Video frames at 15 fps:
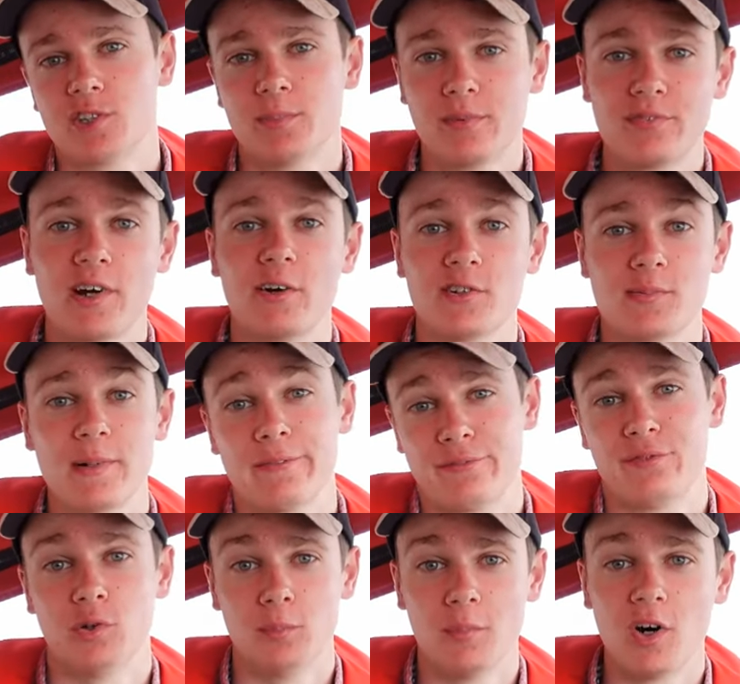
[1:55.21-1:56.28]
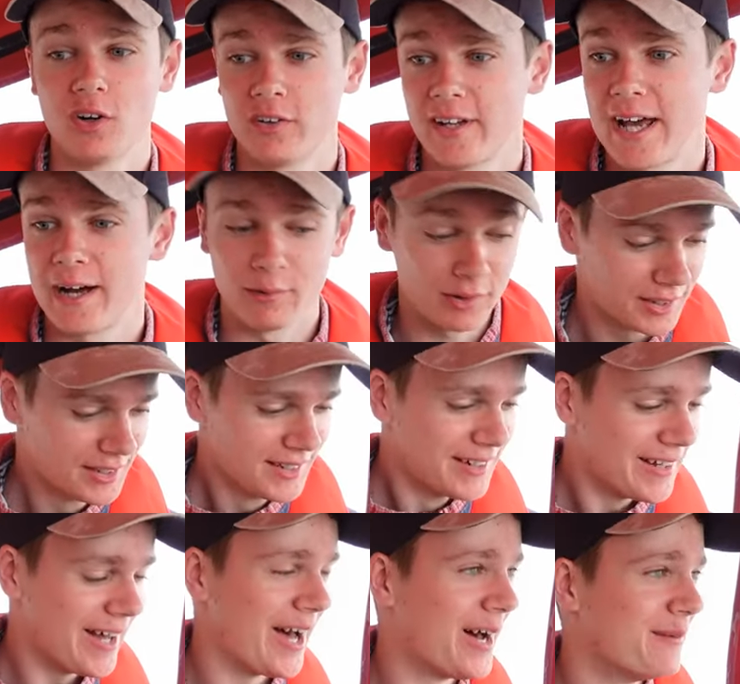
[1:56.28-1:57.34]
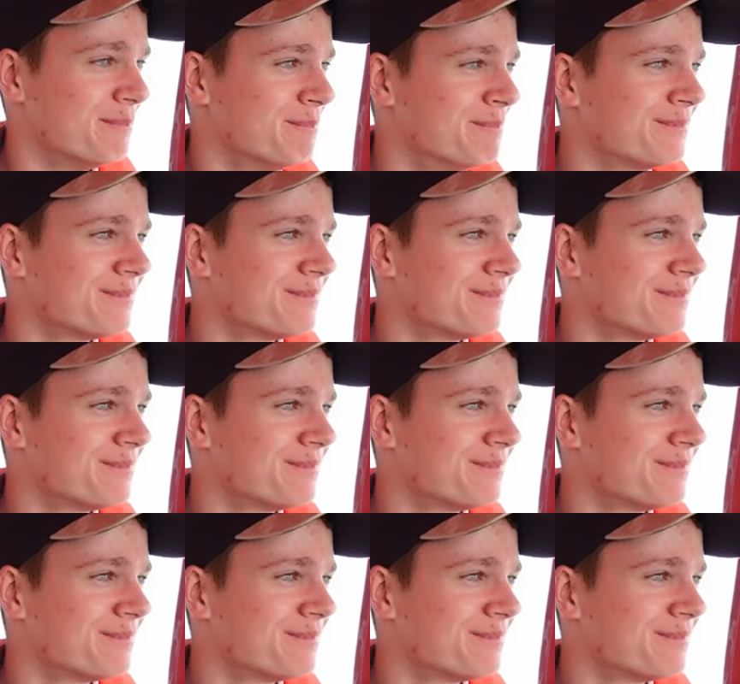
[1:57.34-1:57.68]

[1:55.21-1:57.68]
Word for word: to be fair, is about four mile an hour. Um,